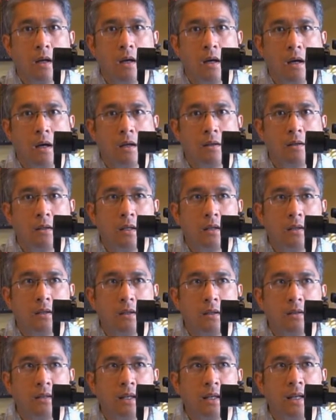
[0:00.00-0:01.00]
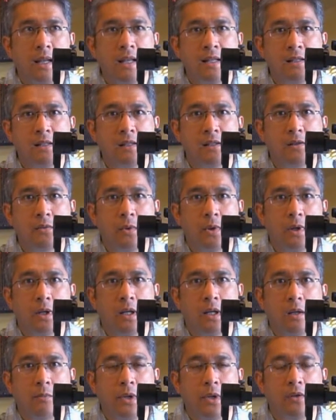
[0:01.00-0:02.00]
lenses were
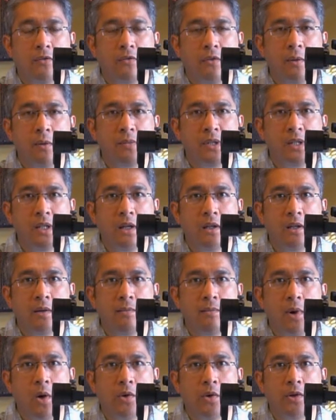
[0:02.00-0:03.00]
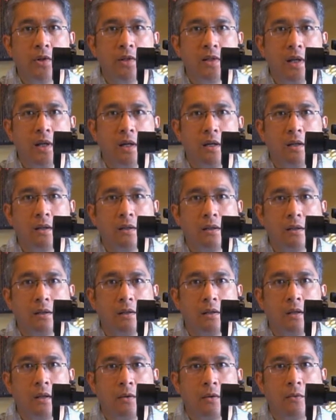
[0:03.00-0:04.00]
a little bit flimsy on the motor side,
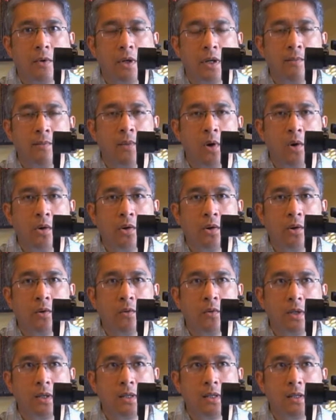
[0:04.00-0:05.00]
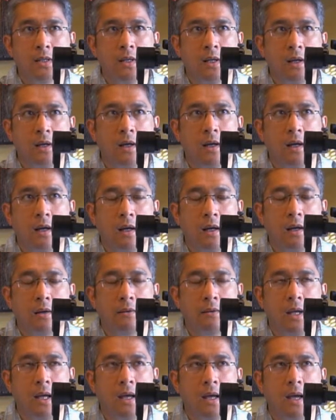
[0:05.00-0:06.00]
where the motor was,
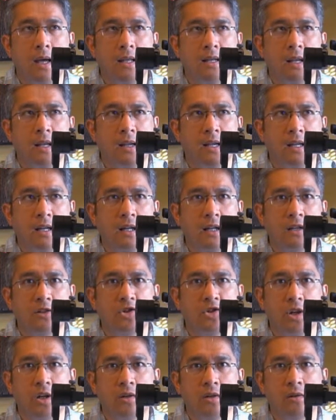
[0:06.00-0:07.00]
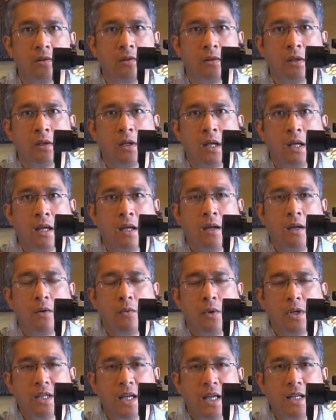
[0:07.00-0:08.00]
it had like a little jiggle,
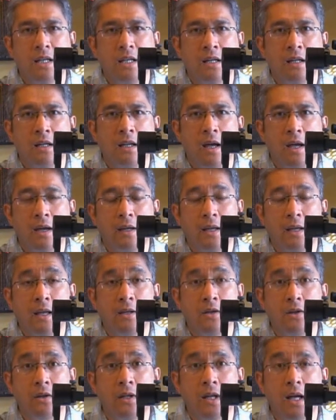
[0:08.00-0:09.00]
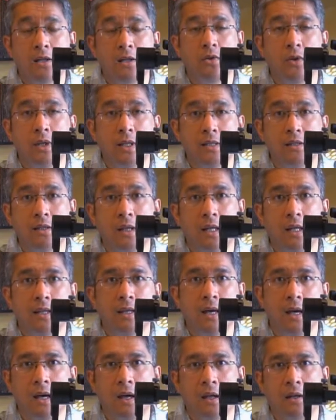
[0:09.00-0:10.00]
which I didn't like. And you could actually see
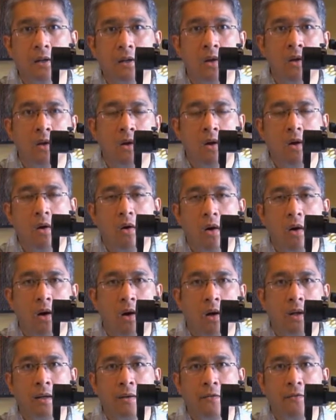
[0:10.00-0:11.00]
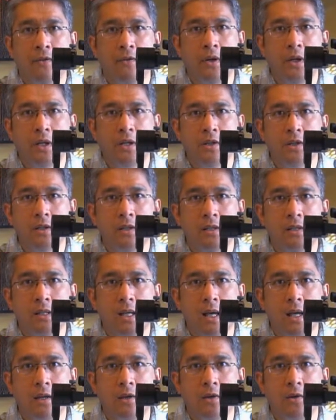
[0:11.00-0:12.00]
that on the footages
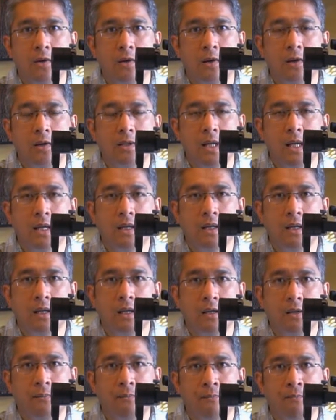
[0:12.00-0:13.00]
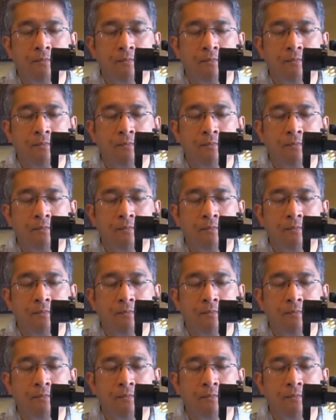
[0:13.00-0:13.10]
that you're taking.